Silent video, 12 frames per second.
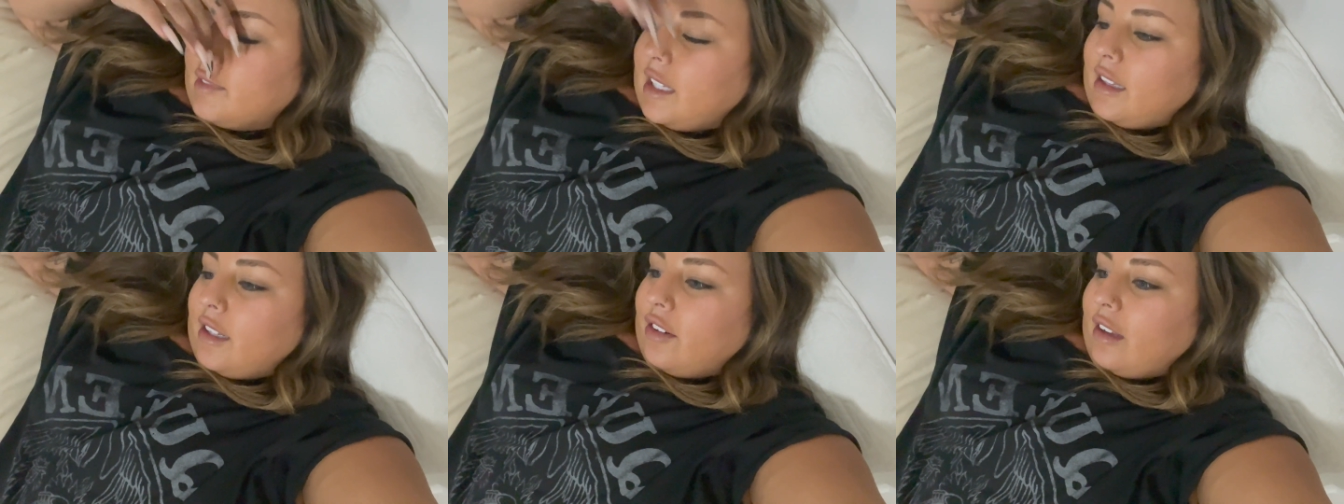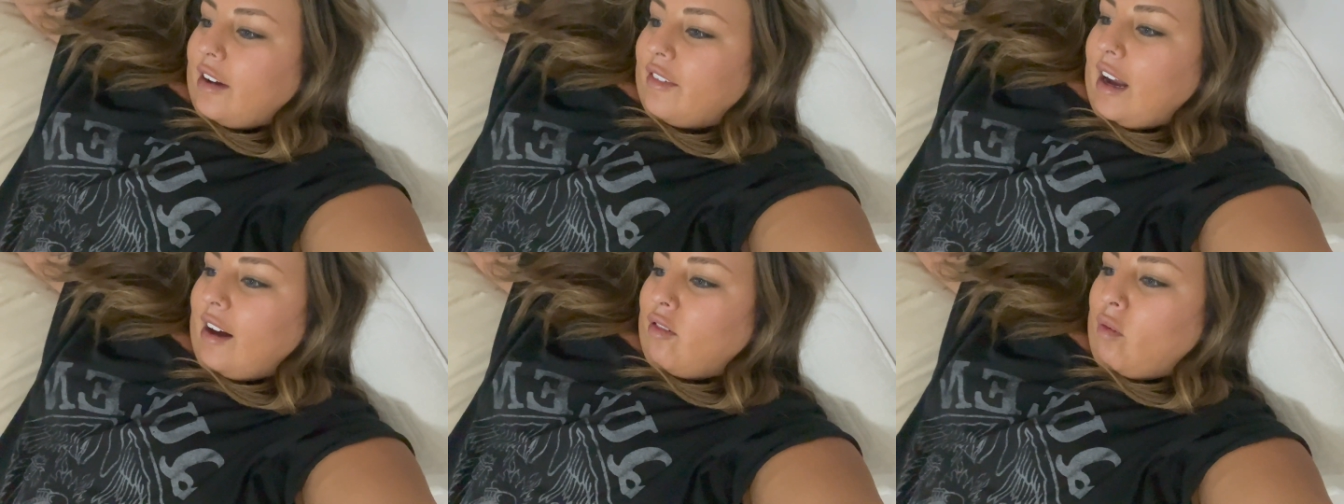I literally have
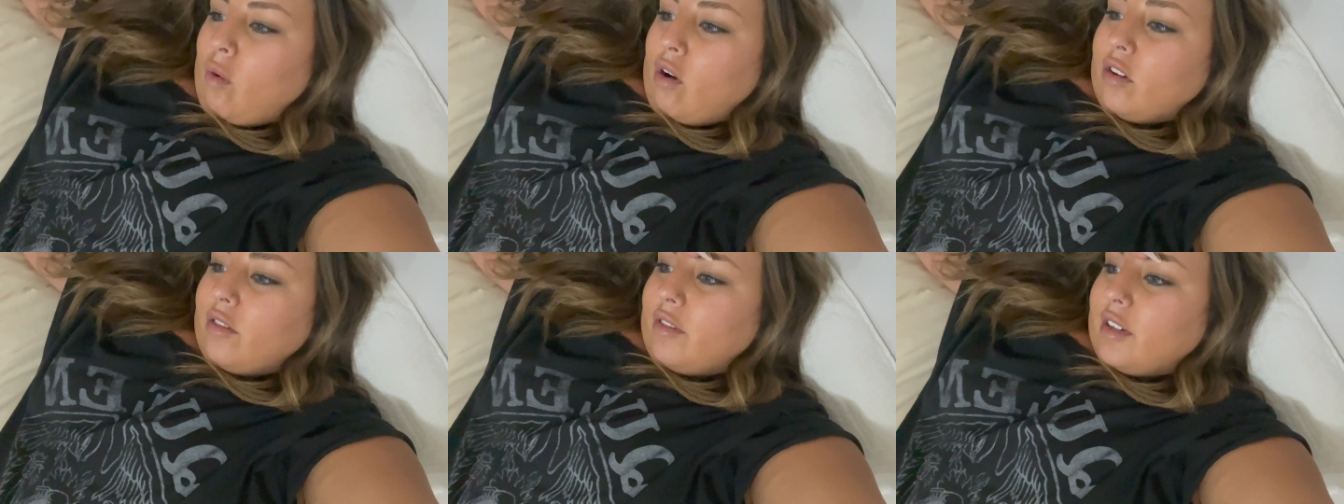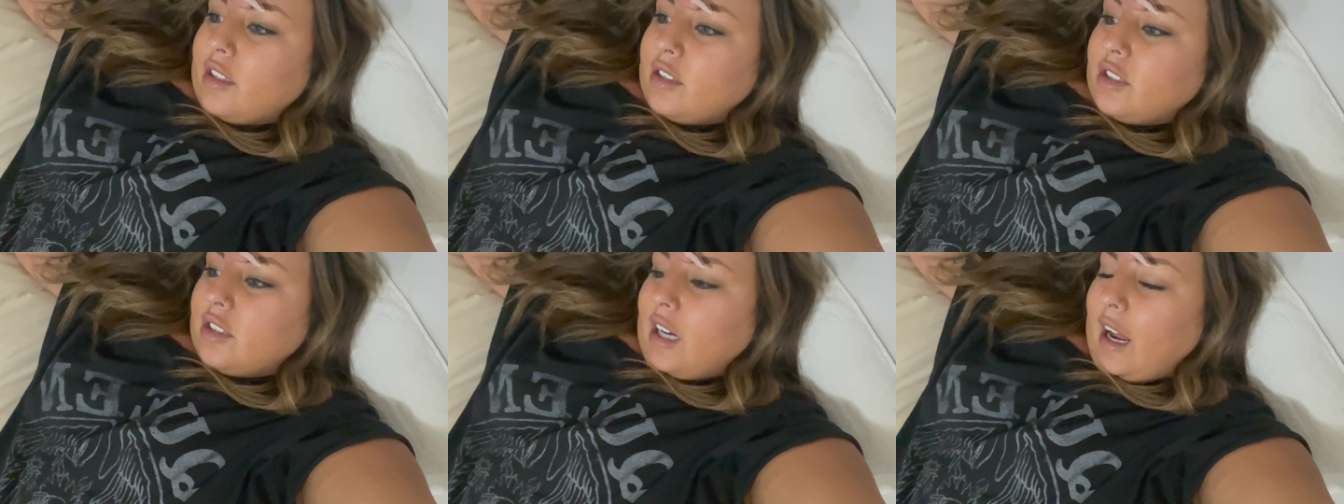half a wall to
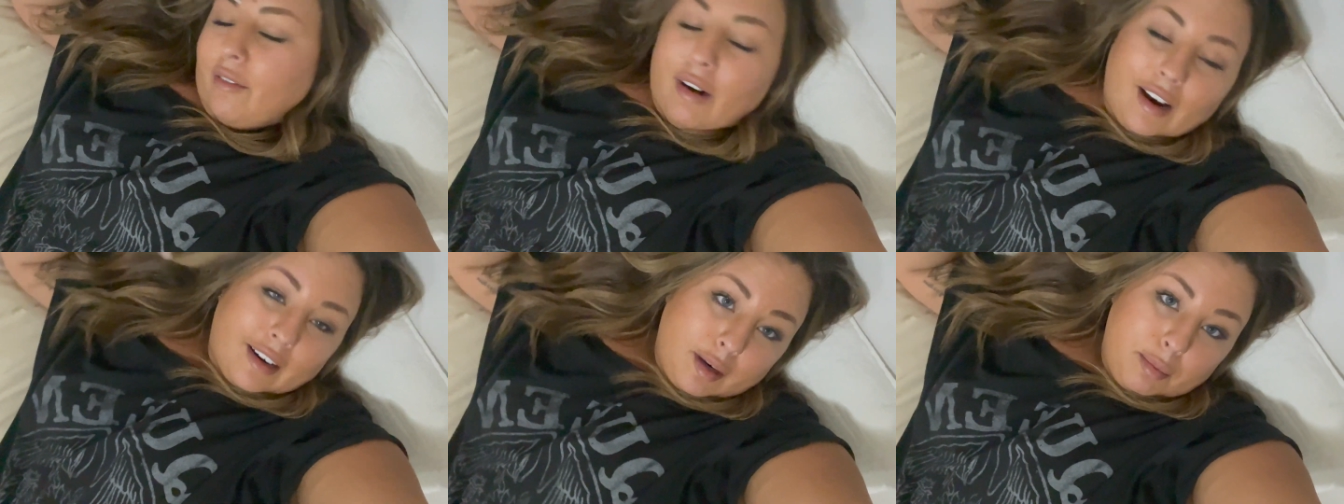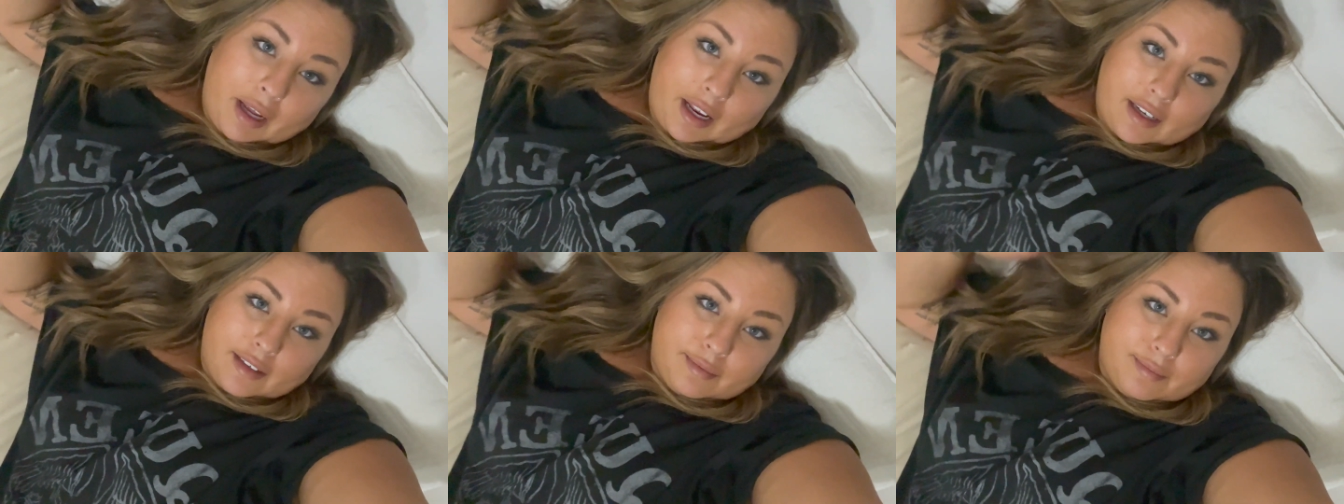finish. I ran out of
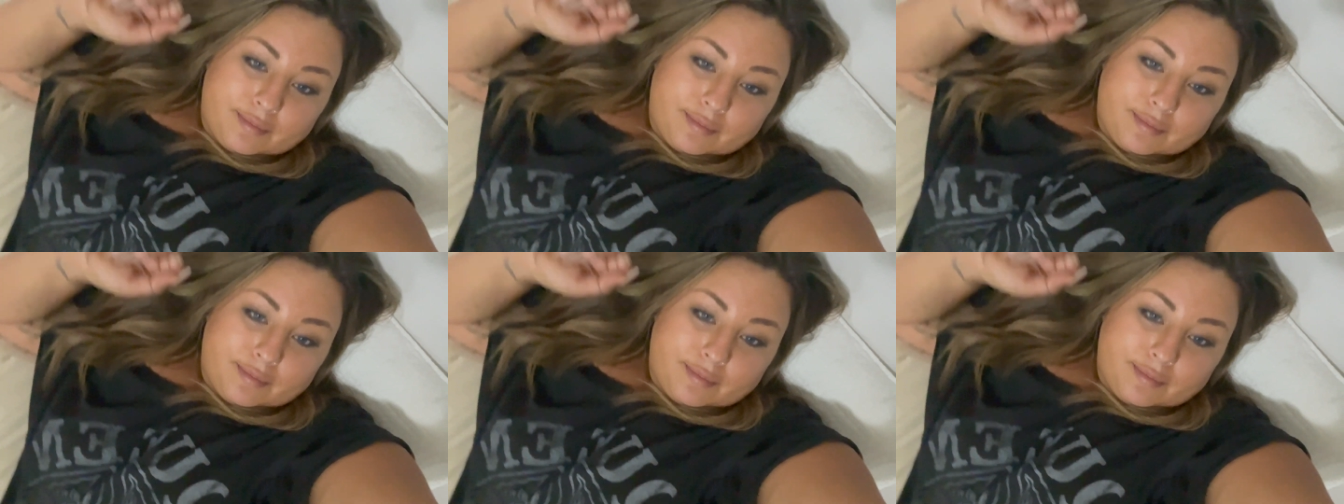paint,